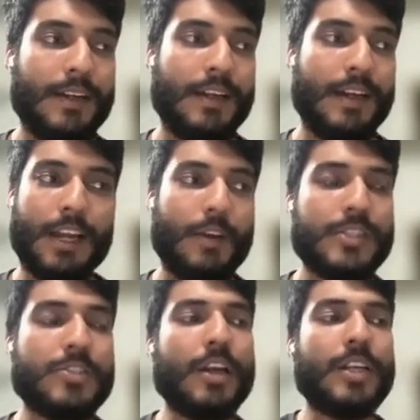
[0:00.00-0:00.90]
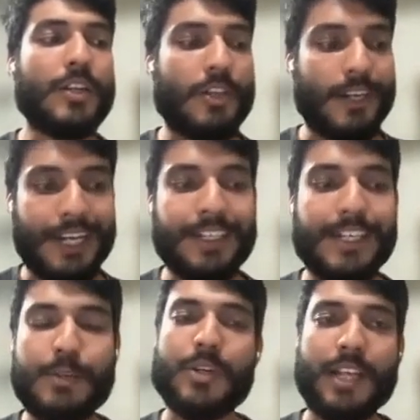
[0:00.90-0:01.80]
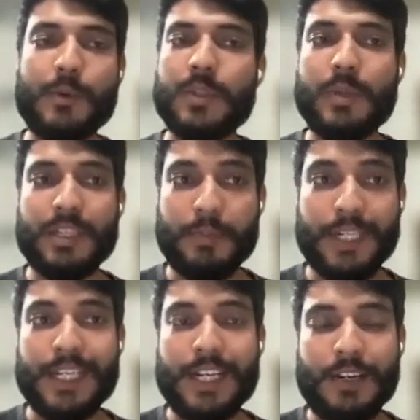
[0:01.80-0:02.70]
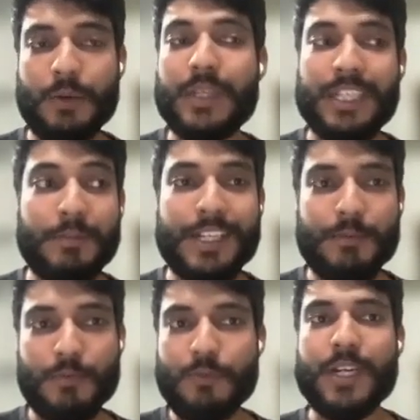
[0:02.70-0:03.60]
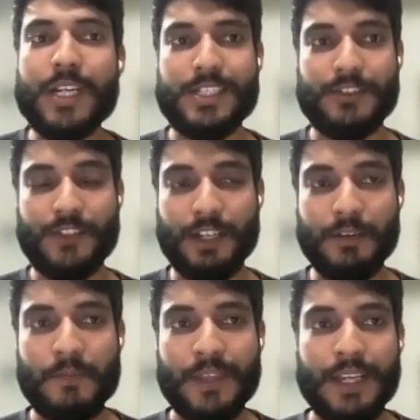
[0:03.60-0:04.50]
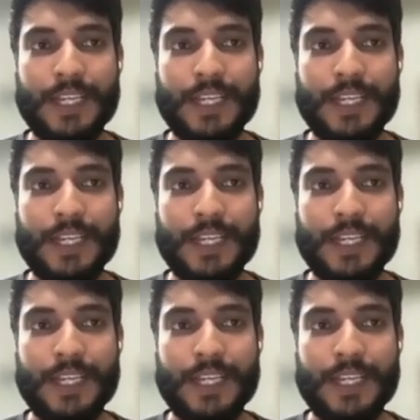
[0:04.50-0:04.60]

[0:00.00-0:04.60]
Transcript: and now he's not directly working with Wikipedia or Wikimedia movement as of now.